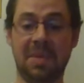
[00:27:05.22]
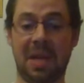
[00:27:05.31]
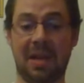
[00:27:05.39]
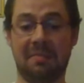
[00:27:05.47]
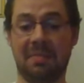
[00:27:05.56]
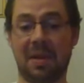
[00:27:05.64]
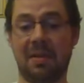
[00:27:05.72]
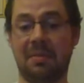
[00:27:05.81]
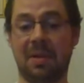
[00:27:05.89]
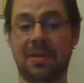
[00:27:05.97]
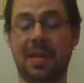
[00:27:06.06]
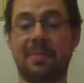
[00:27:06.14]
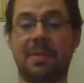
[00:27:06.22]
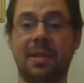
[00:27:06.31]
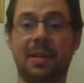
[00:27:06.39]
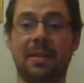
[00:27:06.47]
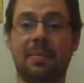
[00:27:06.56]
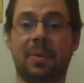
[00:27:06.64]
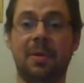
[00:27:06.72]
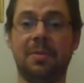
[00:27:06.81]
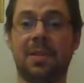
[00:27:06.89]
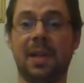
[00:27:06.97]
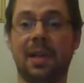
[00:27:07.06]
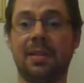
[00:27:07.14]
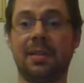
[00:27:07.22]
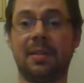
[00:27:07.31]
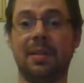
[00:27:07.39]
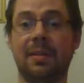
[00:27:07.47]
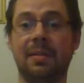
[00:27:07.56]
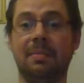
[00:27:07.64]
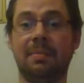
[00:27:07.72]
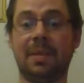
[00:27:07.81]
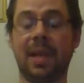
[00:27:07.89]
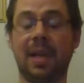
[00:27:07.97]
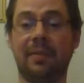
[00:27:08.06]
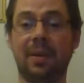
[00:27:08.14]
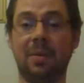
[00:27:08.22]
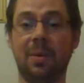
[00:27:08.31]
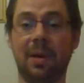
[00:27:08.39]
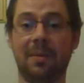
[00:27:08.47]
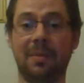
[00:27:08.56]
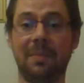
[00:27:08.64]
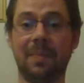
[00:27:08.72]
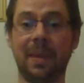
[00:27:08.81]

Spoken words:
Yeah, and adapted it in the process and gave it a whirl.